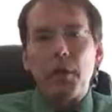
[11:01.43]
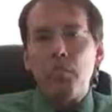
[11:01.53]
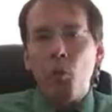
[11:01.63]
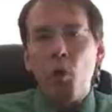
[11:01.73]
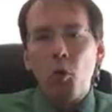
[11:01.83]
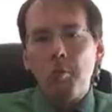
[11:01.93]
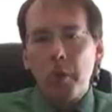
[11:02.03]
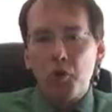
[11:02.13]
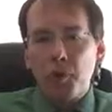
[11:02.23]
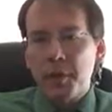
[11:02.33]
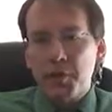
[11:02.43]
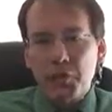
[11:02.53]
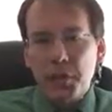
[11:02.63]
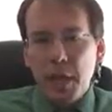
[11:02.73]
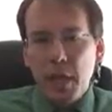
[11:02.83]
the more measurements
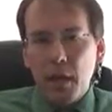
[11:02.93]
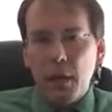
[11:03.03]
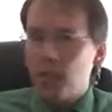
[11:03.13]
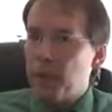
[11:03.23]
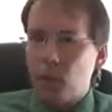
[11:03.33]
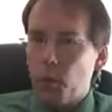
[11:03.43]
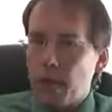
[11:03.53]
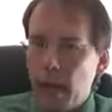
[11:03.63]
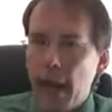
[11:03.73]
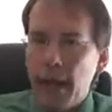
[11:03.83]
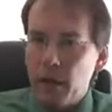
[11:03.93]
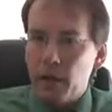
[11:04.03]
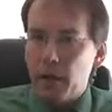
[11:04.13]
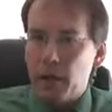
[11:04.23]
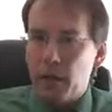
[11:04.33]
you take, doesn't matter what kind
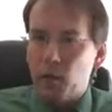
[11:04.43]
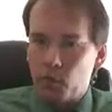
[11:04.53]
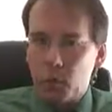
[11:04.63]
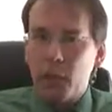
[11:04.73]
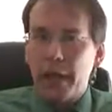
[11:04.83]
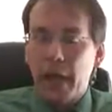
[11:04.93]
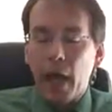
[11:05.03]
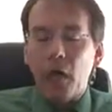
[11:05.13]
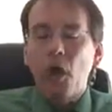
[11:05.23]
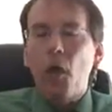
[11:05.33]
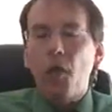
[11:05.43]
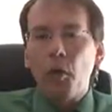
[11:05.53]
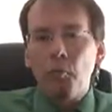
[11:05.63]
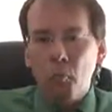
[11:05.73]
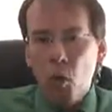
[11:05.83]
of data we're looking at,
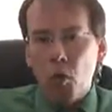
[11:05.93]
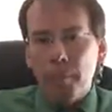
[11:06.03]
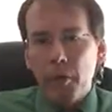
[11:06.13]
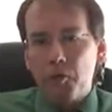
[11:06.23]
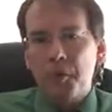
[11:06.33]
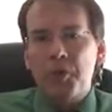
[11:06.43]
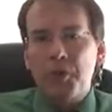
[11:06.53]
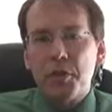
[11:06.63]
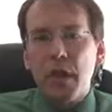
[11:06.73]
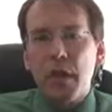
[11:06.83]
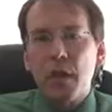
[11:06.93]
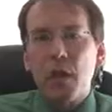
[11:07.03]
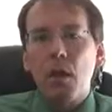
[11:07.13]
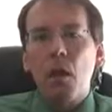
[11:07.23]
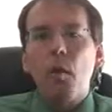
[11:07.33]
the more measurements you
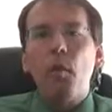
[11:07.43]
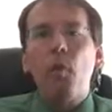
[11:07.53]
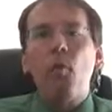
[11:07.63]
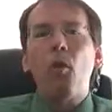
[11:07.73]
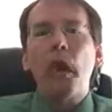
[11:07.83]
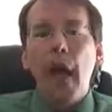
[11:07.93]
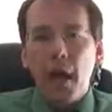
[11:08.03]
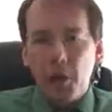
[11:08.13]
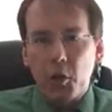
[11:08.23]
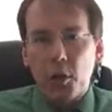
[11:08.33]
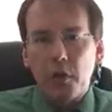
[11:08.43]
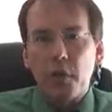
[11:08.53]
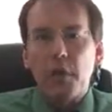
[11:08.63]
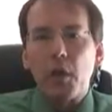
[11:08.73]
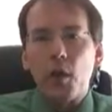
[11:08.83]
take, the more accurate
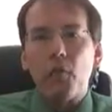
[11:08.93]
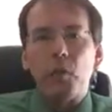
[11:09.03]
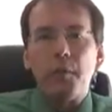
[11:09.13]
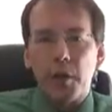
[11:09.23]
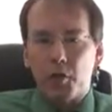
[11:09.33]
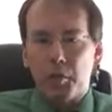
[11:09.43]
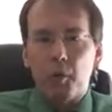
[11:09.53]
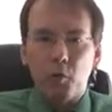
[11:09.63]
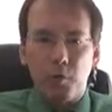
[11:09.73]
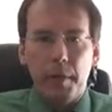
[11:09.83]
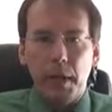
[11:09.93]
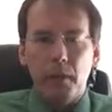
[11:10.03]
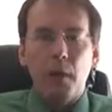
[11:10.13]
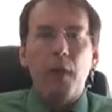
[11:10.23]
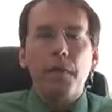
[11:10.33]
the overall measurement will be.
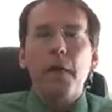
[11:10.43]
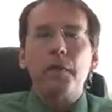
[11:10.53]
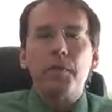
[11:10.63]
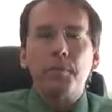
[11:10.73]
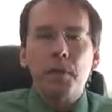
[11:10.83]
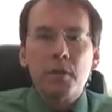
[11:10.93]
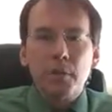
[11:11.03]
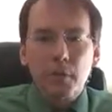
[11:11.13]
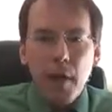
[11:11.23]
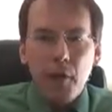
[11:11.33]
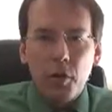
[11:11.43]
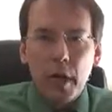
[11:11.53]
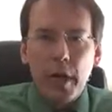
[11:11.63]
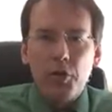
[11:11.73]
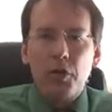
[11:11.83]
That's the principle of
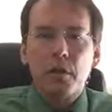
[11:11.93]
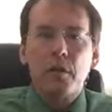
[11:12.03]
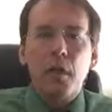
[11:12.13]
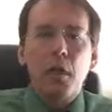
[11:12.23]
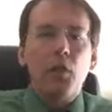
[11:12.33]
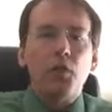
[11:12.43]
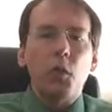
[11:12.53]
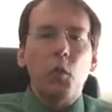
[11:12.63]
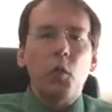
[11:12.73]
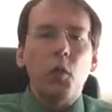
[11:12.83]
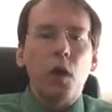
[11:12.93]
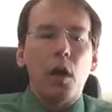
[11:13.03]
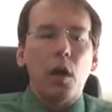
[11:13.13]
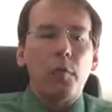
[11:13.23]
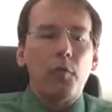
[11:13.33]
aggregation. So
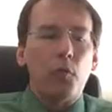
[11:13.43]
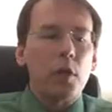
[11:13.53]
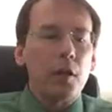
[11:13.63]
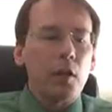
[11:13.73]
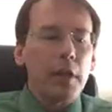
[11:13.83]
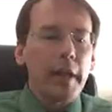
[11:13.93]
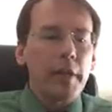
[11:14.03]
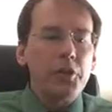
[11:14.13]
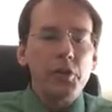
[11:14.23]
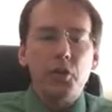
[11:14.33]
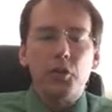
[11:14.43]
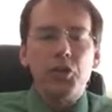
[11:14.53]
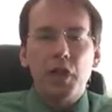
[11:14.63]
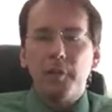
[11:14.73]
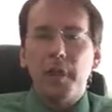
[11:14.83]
if we're going to look at your
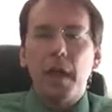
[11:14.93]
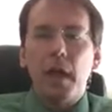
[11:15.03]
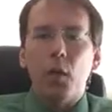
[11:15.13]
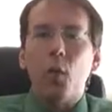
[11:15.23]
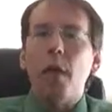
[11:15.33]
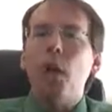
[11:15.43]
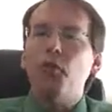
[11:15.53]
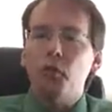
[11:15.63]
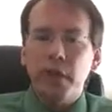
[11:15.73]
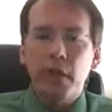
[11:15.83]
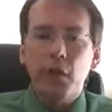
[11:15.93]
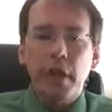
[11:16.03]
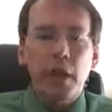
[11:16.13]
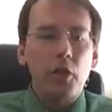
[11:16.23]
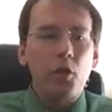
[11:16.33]
GPA, we also need to
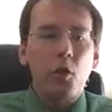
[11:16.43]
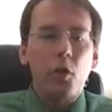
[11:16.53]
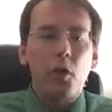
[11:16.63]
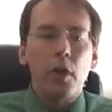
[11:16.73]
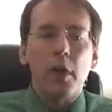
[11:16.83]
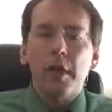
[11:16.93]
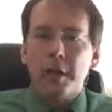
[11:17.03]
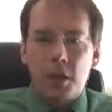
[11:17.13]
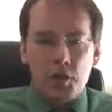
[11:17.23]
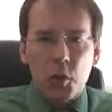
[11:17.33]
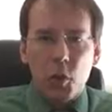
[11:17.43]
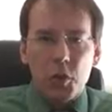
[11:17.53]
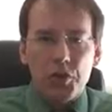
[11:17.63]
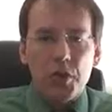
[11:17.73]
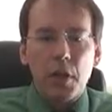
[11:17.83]
look at your test
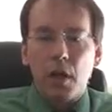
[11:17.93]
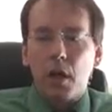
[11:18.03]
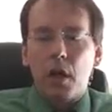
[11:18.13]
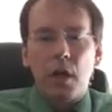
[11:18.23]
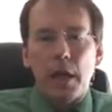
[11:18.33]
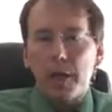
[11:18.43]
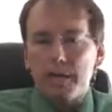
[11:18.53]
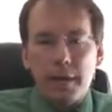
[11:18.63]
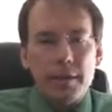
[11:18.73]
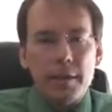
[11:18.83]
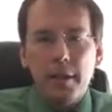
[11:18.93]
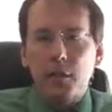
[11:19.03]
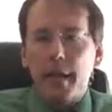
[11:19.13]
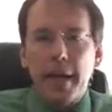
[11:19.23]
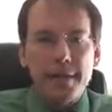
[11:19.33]
scores, SAT
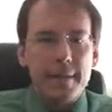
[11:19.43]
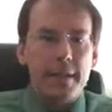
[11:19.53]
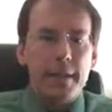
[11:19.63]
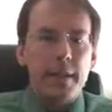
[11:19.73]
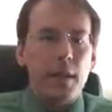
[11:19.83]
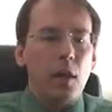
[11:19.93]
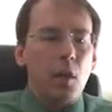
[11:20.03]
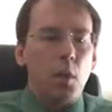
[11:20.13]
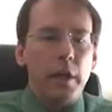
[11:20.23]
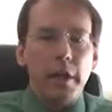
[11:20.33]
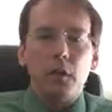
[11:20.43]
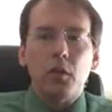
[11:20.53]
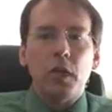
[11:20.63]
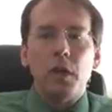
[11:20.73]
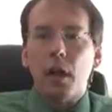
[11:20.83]
or ACT. We need to
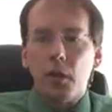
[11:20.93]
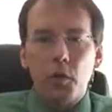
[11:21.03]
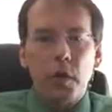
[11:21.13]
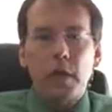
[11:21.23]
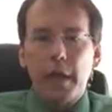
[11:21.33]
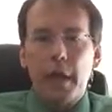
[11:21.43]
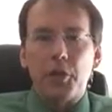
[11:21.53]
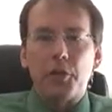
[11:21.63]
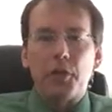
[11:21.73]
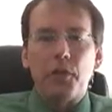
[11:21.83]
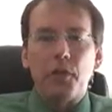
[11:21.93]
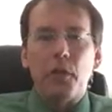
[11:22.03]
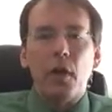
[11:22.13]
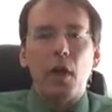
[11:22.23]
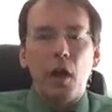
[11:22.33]
look at other
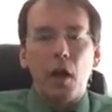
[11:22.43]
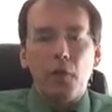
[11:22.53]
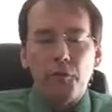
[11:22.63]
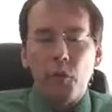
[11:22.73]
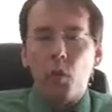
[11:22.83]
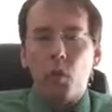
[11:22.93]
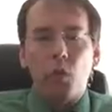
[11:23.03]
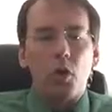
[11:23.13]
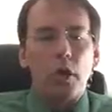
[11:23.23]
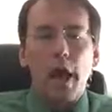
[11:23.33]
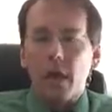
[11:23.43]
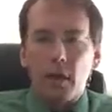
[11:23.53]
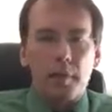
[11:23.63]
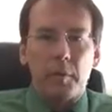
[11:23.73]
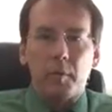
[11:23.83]
indications of your
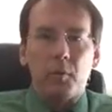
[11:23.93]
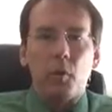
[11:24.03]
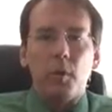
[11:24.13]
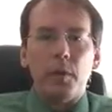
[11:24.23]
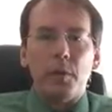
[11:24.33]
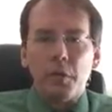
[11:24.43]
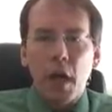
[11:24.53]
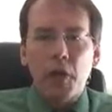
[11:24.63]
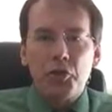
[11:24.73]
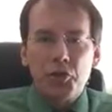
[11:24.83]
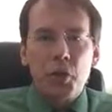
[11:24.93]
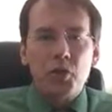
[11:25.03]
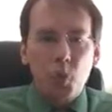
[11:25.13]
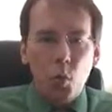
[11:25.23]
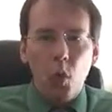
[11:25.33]
academic performance, not
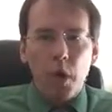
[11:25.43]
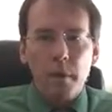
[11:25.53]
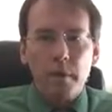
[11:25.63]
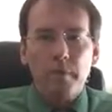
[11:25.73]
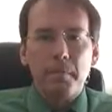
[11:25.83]
just one.